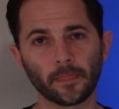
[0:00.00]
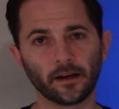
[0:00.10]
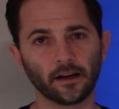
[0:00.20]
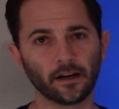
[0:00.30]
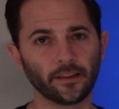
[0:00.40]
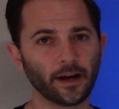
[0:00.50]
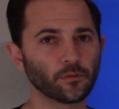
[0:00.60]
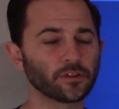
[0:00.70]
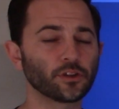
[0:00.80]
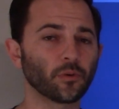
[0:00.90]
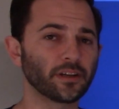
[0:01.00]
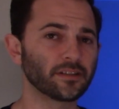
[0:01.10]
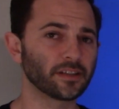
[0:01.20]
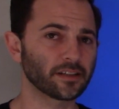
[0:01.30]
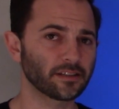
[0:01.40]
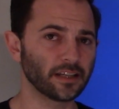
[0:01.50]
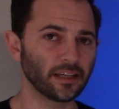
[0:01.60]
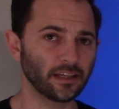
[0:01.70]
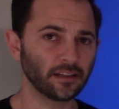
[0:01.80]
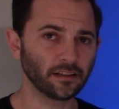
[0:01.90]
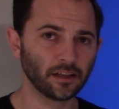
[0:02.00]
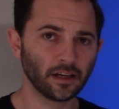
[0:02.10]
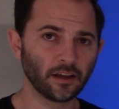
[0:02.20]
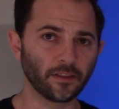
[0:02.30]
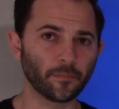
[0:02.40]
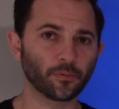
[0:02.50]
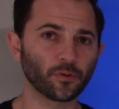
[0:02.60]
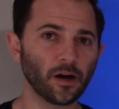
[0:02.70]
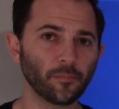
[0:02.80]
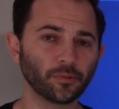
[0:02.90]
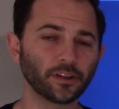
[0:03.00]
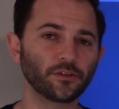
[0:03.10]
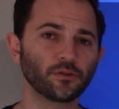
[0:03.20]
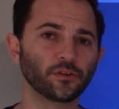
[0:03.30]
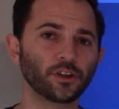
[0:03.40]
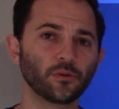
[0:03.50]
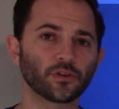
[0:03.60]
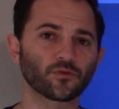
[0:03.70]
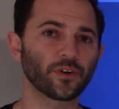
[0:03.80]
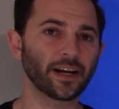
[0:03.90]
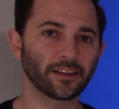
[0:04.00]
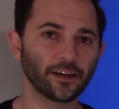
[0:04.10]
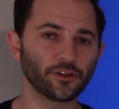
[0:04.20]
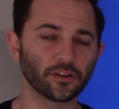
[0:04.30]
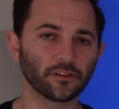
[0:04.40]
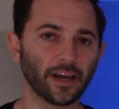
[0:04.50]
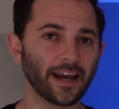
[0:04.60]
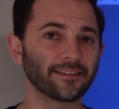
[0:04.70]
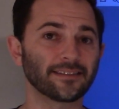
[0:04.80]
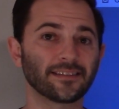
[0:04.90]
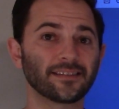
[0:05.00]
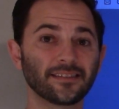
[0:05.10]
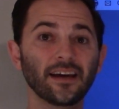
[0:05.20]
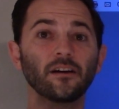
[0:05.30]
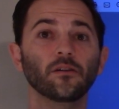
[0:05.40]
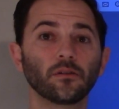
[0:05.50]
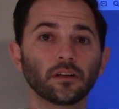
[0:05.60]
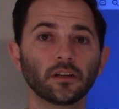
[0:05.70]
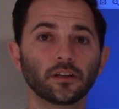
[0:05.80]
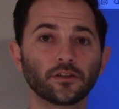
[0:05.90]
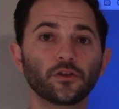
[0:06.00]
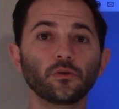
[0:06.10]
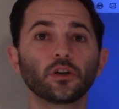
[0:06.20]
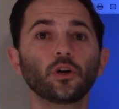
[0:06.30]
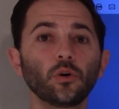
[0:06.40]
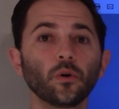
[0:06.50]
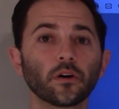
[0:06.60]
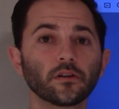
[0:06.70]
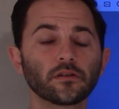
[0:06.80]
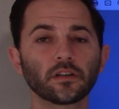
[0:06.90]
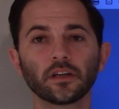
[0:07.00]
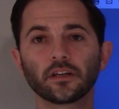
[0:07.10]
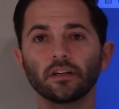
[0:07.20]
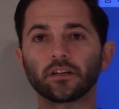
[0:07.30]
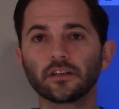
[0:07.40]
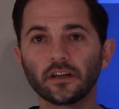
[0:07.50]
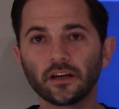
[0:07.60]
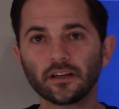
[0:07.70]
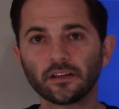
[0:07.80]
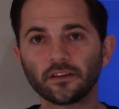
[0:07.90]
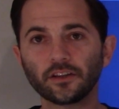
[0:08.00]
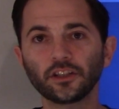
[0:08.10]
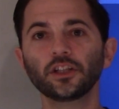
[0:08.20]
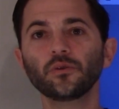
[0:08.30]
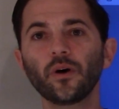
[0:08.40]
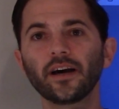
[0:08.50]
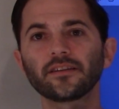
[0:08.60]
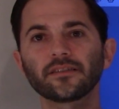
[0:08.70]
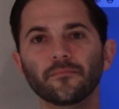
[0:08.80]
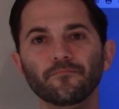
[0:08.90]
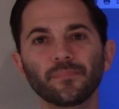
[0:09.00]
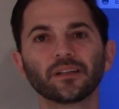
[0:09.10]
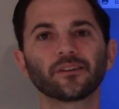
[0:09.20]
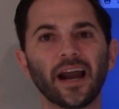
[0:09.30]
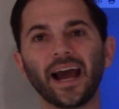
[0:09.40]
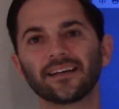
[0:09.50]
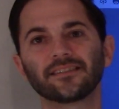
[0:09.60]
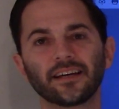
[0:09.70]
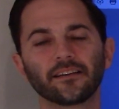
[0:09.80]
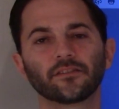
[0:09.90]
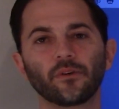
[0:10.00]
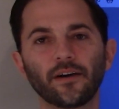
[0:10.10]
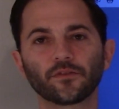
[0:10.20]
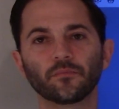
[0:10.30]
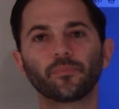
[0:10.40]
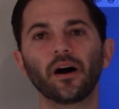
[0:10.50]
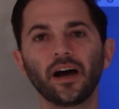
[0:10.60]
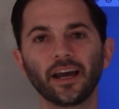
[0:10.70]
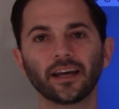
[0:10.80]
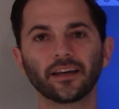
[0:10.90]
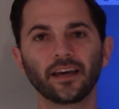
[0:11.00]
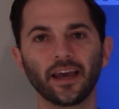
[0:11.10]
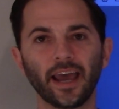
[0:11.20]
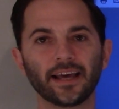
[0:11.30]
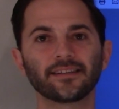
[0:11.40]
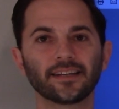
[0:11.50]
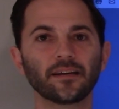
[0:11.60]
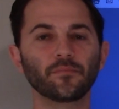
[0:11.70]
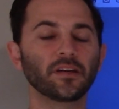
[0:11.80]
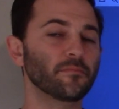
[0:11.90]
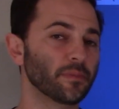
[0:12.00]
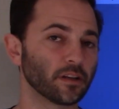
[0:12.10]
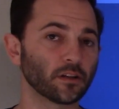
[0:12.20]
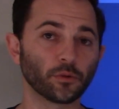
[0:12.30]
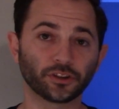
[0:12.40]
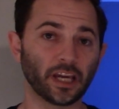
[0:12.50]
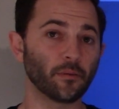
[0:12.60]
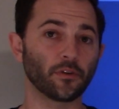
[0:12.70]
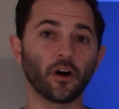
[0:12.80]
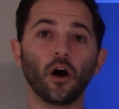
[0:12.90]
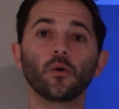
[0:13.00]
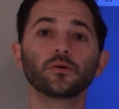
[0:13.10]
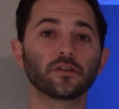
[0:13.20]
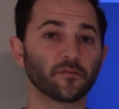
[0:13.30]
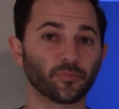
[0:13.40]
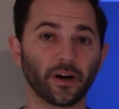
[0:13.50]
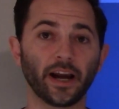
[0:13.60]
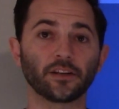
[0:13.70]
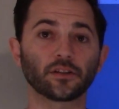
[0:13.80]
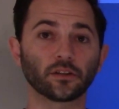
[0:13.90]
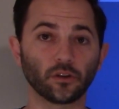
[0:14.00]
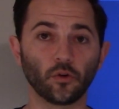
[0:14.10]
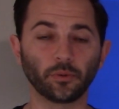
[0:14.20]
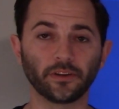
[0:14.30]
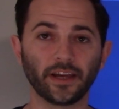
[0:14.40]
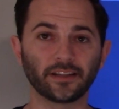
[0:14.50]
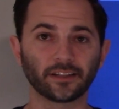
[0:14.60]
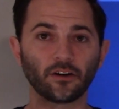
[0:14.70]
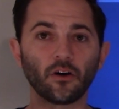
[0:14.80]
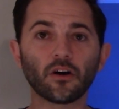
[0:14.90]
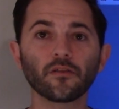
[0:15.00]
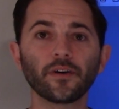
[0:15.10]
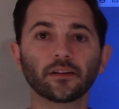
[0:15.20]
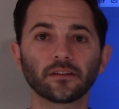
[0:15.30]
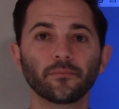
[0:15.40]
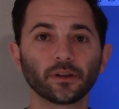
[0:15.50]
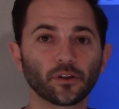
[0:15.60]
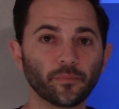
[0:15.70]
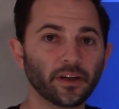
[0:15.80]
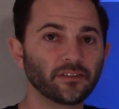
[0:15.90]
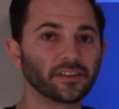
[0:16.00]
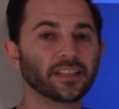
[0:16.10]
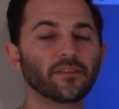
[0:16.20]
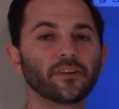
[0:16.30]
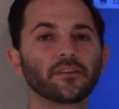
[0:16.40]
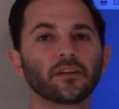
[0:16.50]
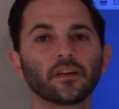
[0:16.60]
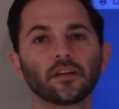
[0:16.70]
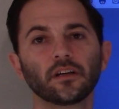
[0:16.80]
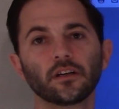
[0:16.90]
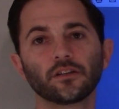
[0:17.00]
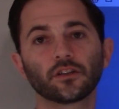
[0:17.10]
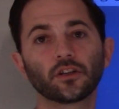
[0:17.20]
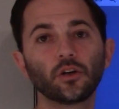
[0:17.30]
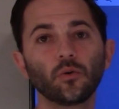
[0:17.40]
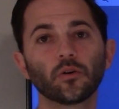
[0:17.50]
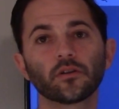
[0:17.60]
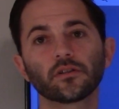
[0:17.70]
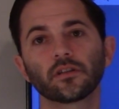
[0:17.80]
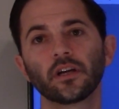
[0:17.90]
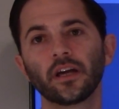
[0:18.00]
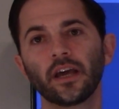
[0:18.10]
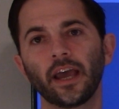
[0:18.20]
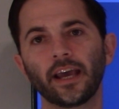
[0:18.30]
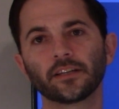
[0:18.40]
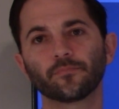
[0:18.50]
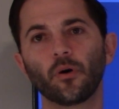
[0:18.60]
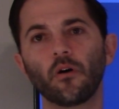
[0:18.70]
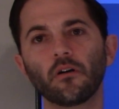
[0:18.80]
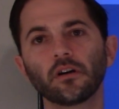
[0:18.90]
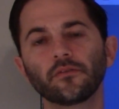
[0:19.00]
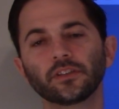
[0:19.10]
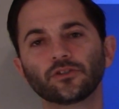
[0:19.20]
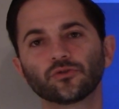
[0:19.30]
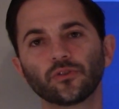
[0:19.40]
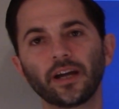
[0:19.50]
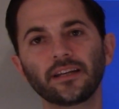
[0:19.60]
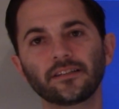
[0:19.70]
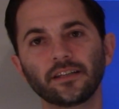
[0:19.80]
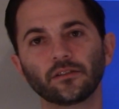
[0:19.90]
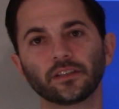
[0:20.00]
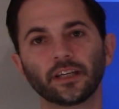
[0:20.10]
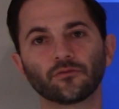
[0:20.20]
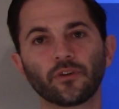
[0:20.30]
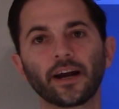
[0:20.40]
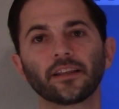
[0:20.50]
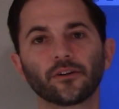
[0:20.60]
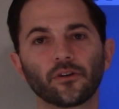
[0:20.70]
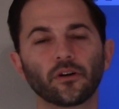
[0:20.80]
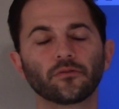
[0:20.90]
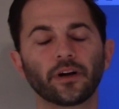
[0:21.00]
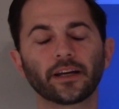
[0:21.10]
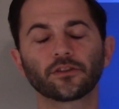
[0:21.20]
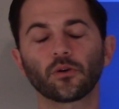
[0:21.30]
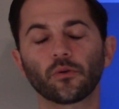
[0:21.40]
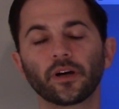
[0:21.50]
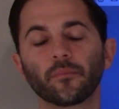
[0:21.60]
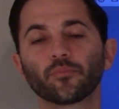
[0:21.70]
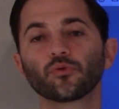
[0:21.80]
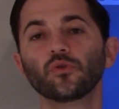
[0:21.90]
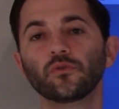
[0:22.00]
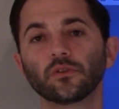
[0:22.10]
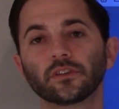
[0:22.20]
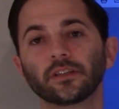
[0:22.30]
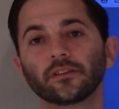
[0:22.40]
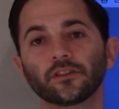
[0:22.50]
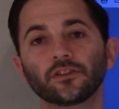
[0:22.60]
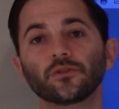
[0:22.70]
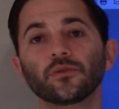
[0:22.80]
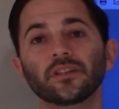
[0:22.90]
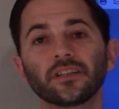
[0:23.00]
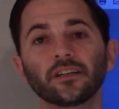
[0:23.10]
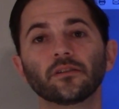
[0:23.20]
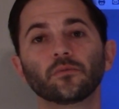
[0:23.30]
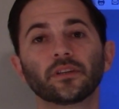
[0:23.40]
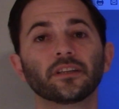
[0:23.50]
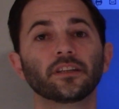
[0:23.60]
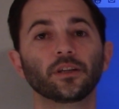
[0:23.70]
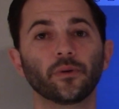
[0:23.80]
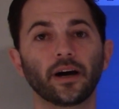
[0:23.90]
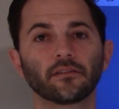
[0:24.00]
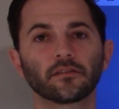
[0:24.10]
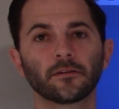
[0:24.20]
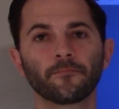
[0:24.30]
That was in 2016. They promptly, due to U.S. regulations, had to sell to Coors the U.S. Miller assets. So after buying SAB Miller, which came with a host of brands globally, they had to carve out the Miller piece and give it to Coors as part of a trade deal to get regulatory approval to do the deal within the U.S.